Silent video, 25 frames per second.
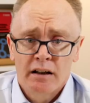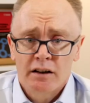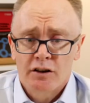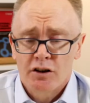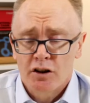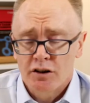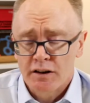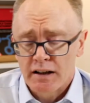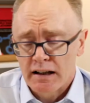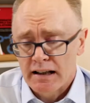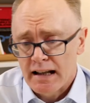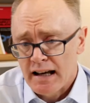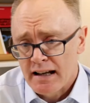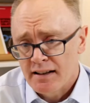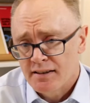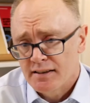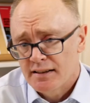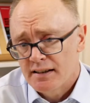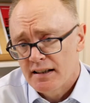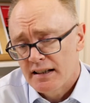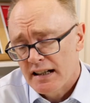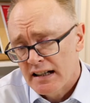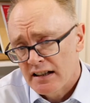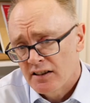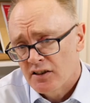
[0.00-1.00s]

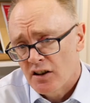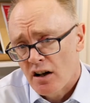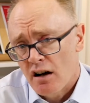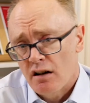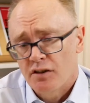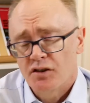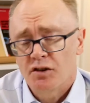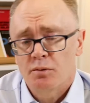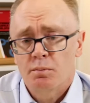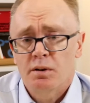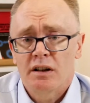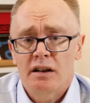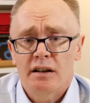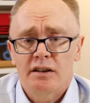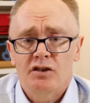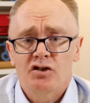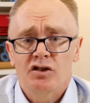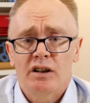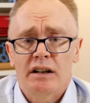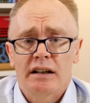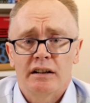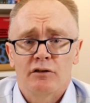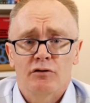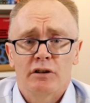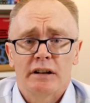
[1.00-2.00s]
Nonetheless, these are supply
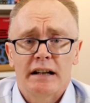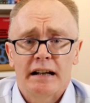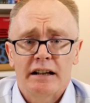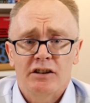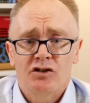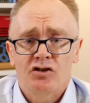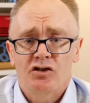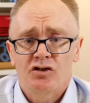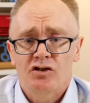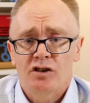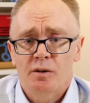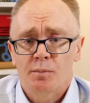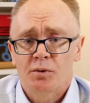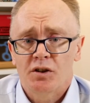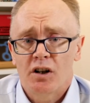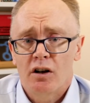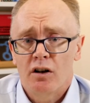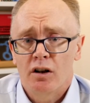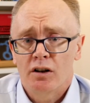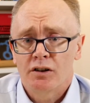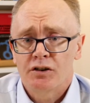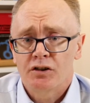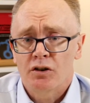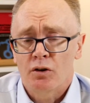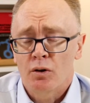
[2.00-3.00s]
chain relationships
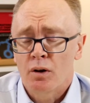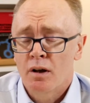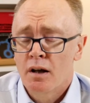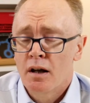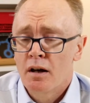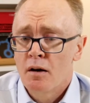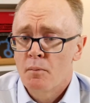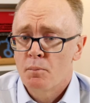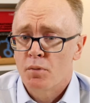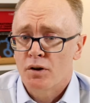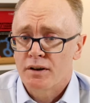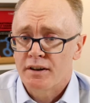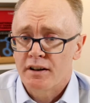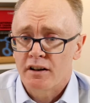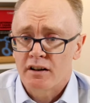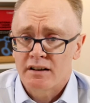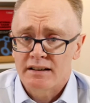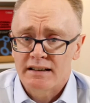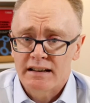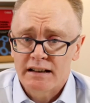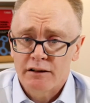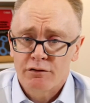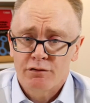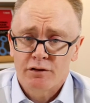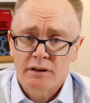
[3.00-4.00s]
also, but they're
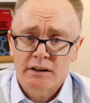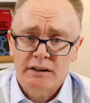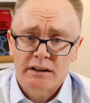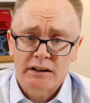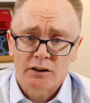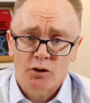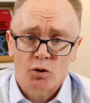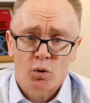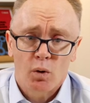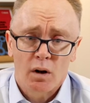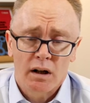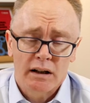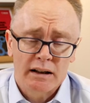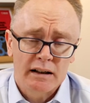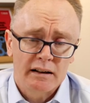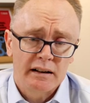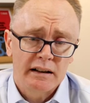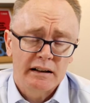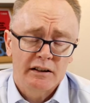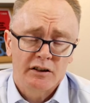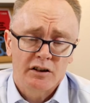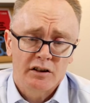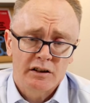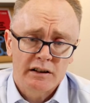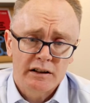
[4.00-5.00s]
different in
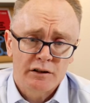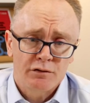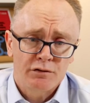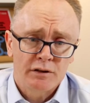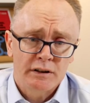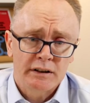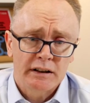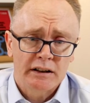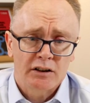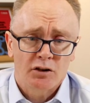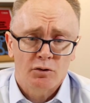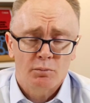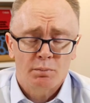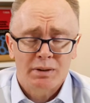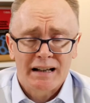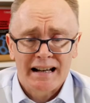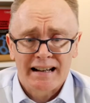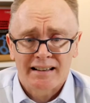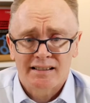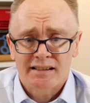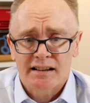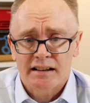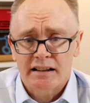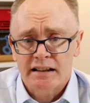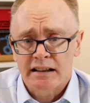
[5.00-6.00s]
quality, they're different in
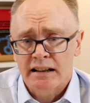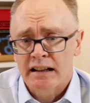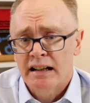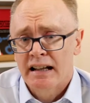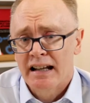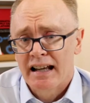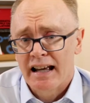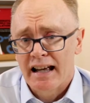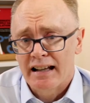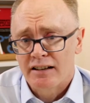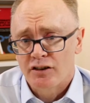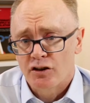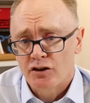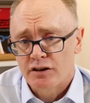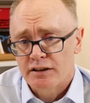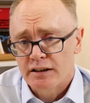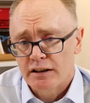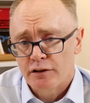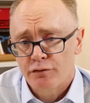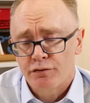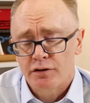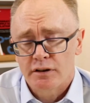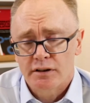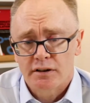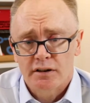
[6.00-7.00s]
complexity, and they're
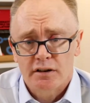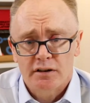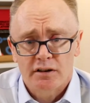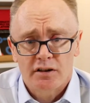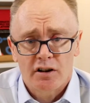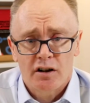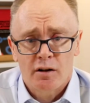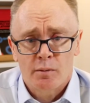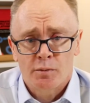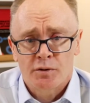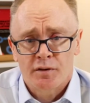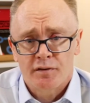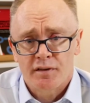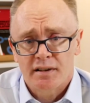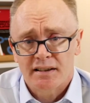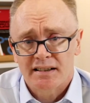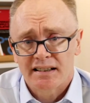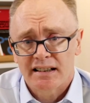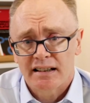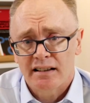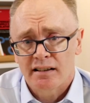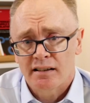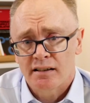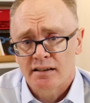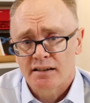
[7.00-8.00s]
different in terms of the
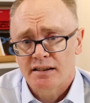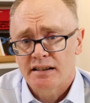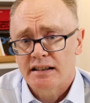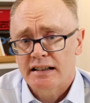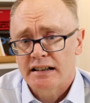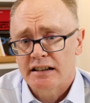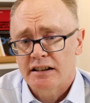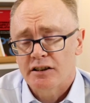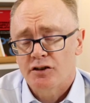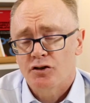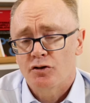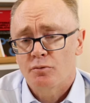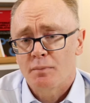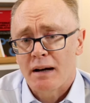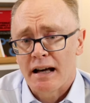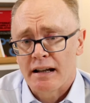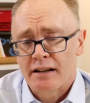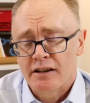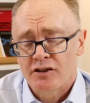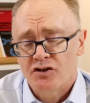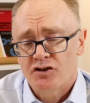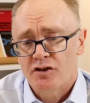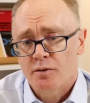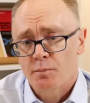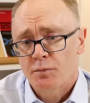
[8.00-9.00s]
skills needed to
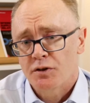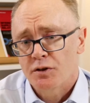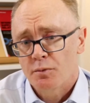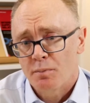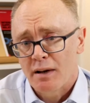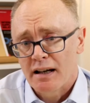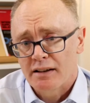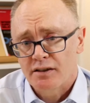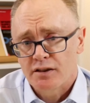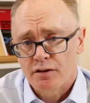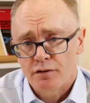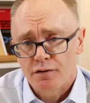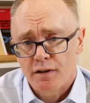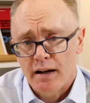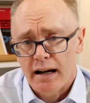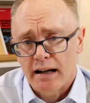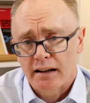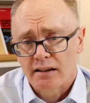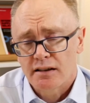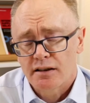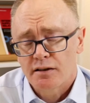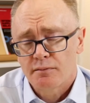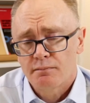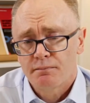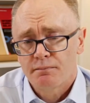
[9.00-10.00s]
manage them to best effect.